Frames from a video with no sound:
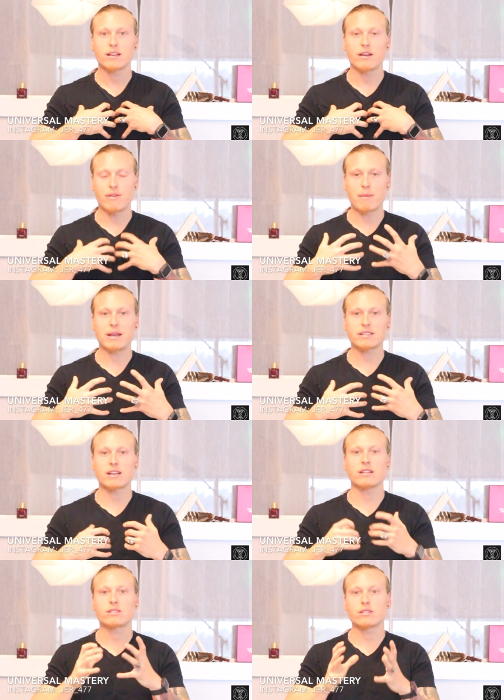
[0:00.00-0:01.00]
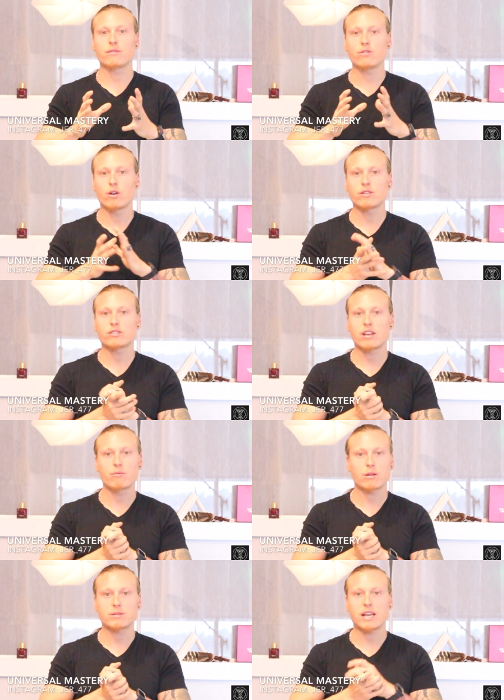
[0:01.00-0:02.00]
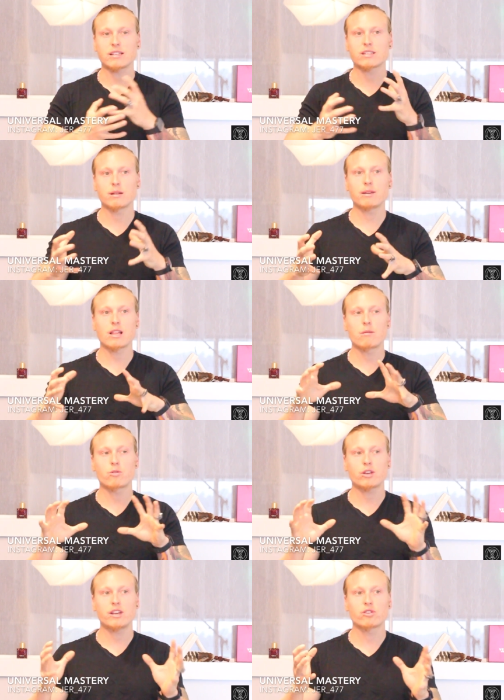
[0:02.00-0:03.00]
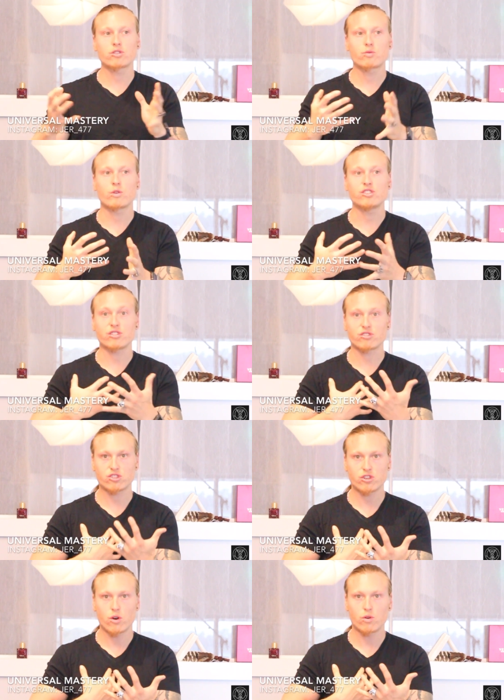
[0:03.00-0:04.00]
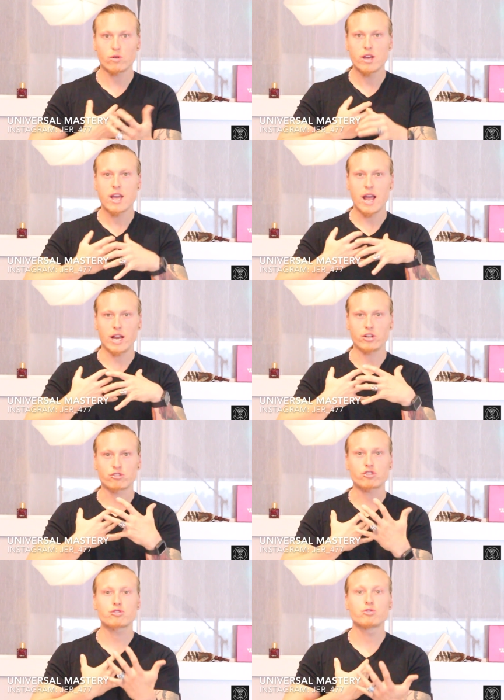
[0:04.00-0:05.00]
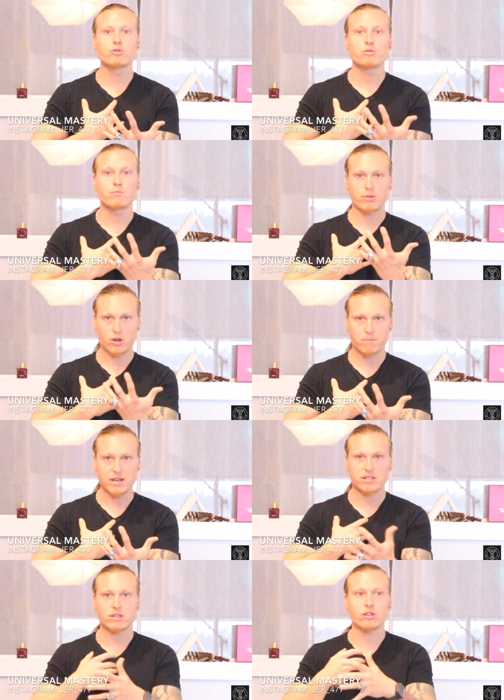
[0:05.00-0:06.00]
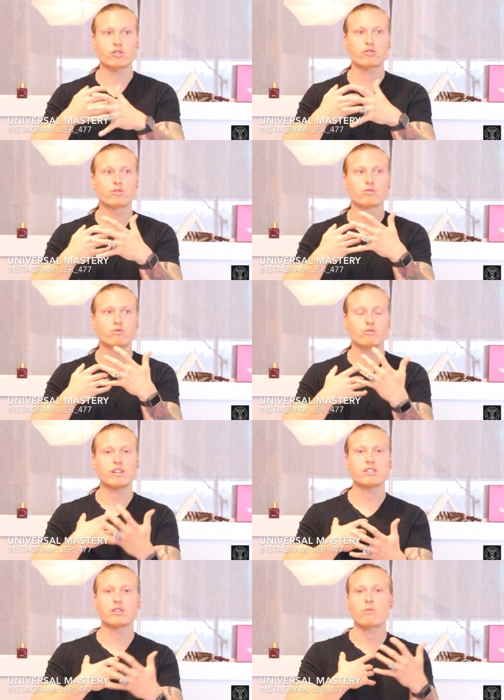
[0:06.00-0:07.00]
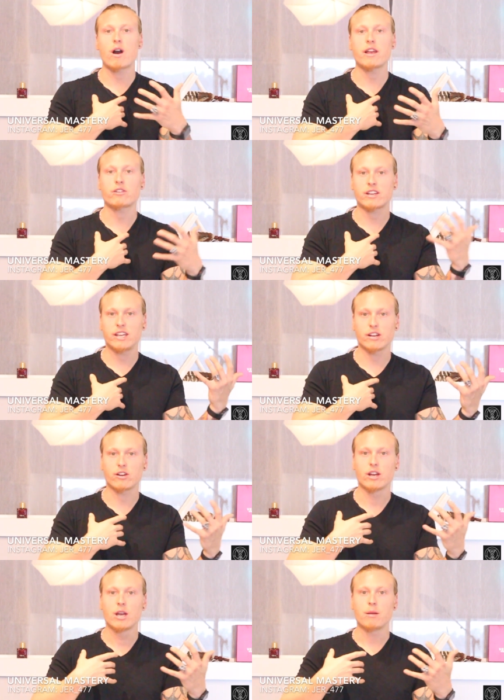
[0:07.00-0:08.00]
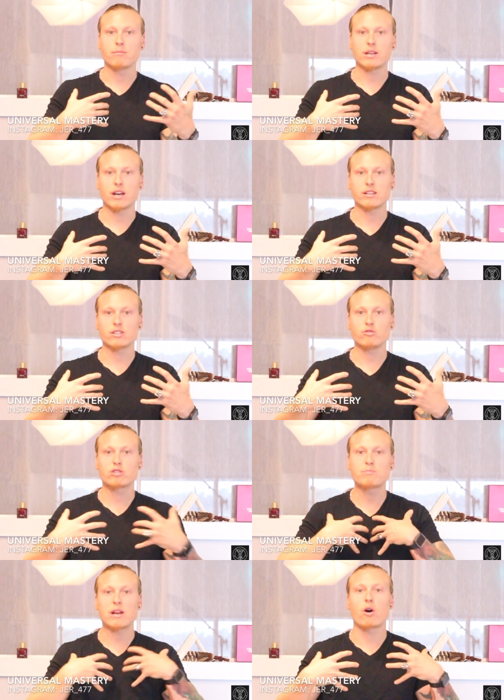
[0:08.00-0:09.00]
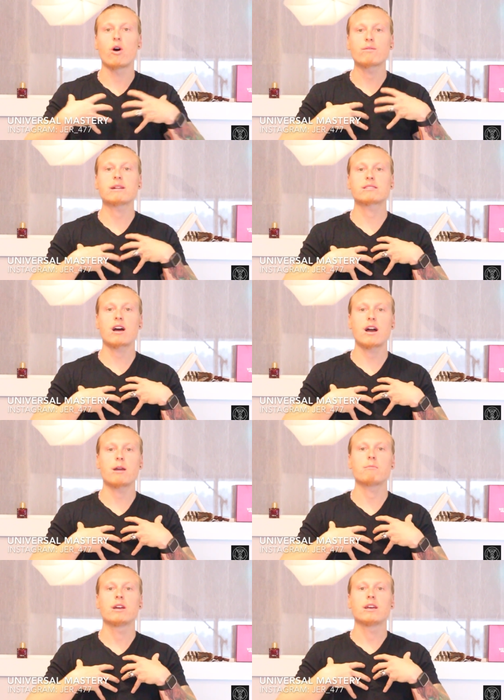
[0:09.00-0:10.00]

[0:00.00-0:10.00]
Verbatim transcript: If that makes sense, if you understand what I'm saying, it's going to be a lot more geared towards your soul and your true purpose, the true reason why you're here, because you spent all that time